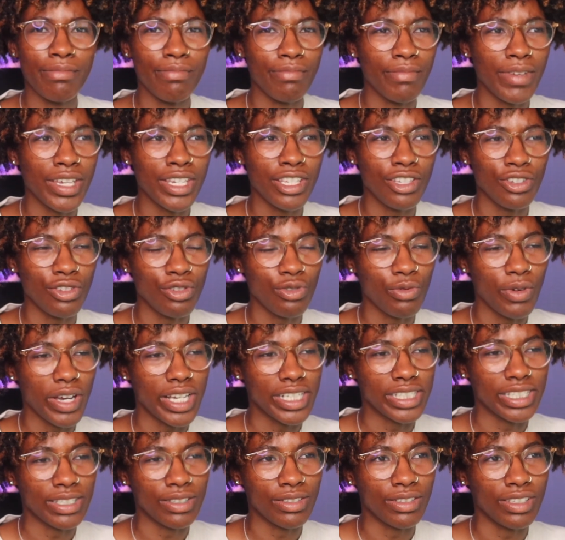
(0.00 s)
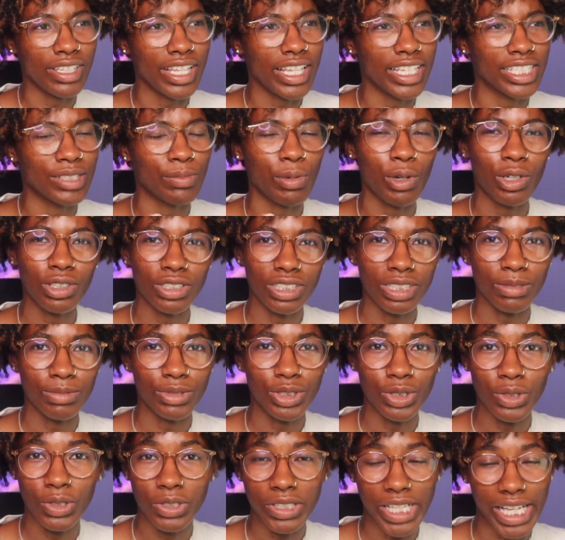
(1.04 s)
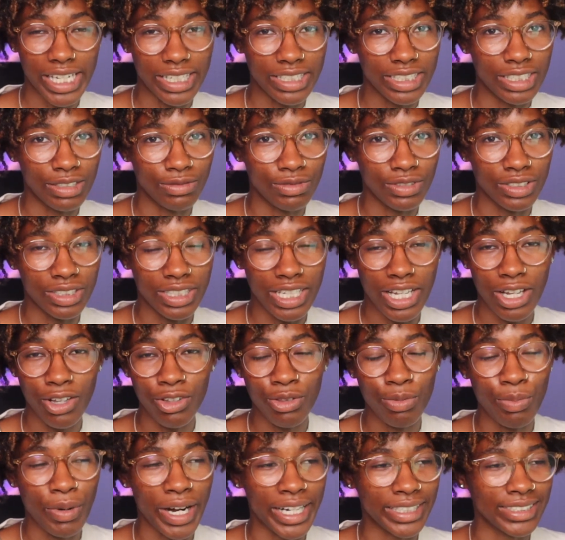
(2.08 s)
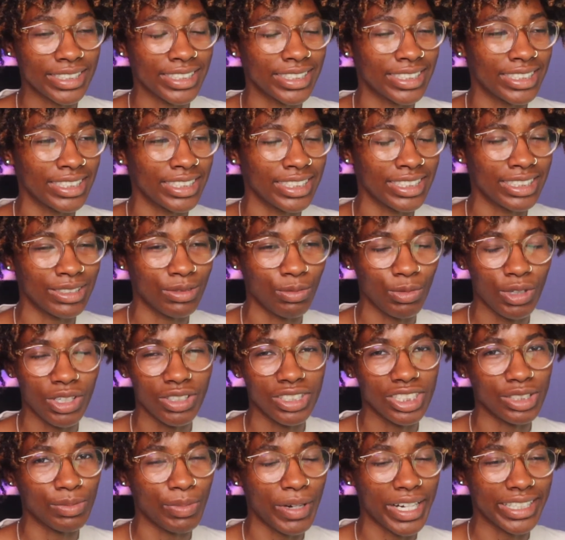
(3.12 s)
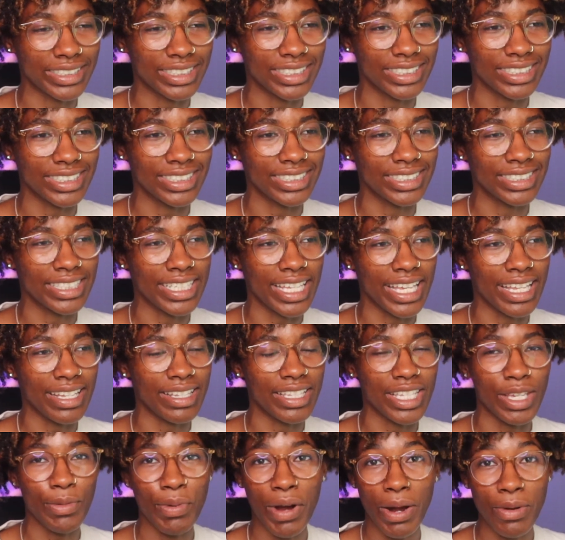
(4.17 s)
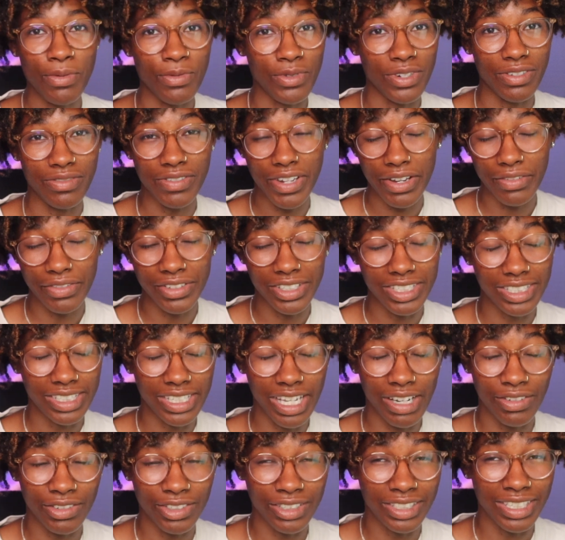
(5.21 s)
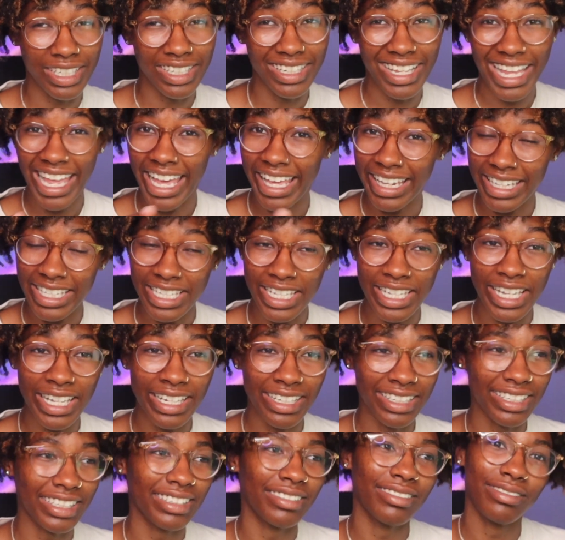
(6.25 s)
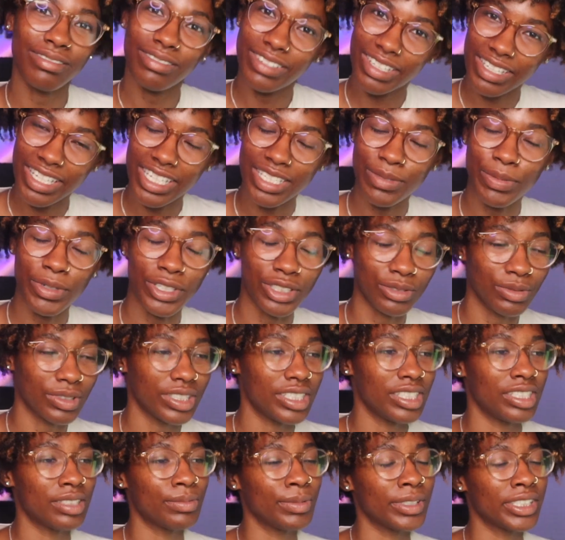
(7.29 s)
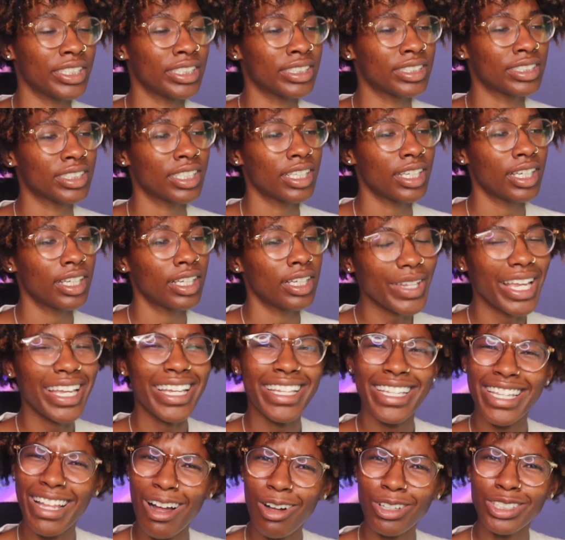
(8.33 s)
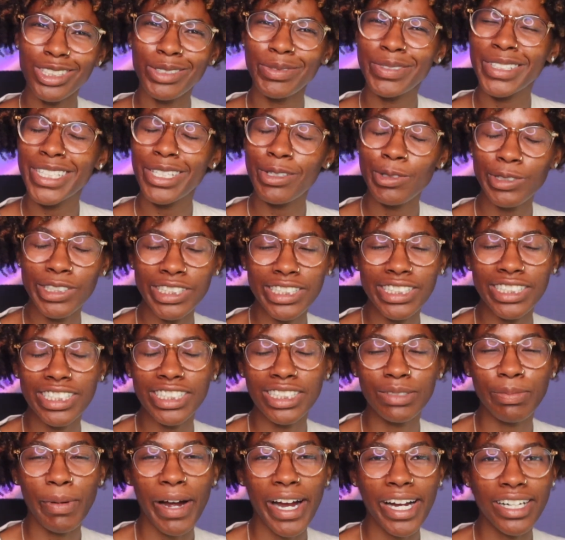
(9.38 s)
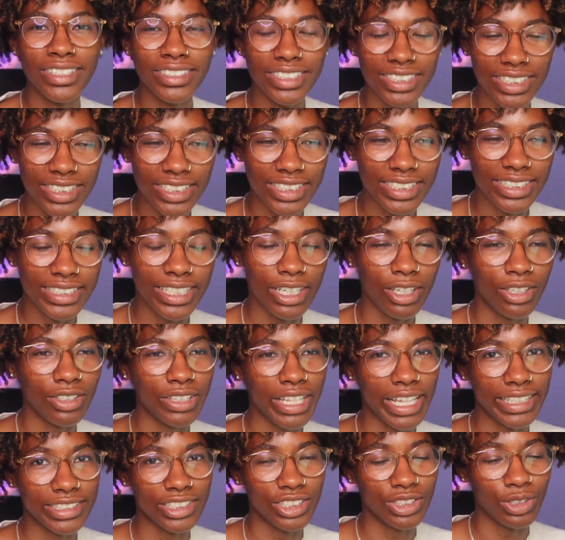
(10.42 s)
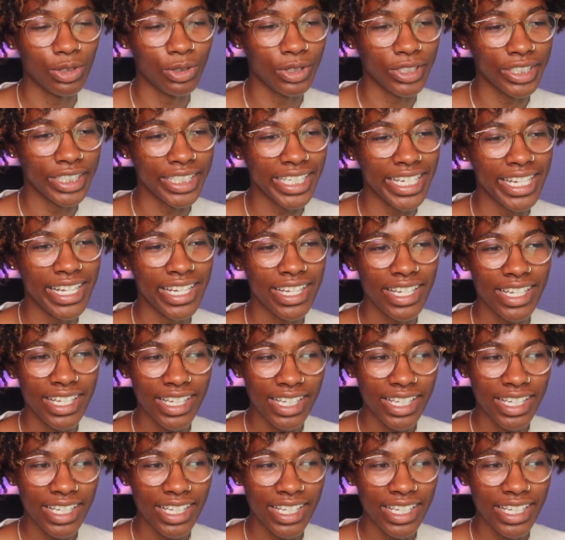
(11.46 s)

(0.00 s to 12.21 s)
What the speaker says: many new ways and exposed him to a lot of different health practices and wellness practices that he probably would have never discovered had he experienced what he experienced. And ultimately, he was just inspired to just tell that story,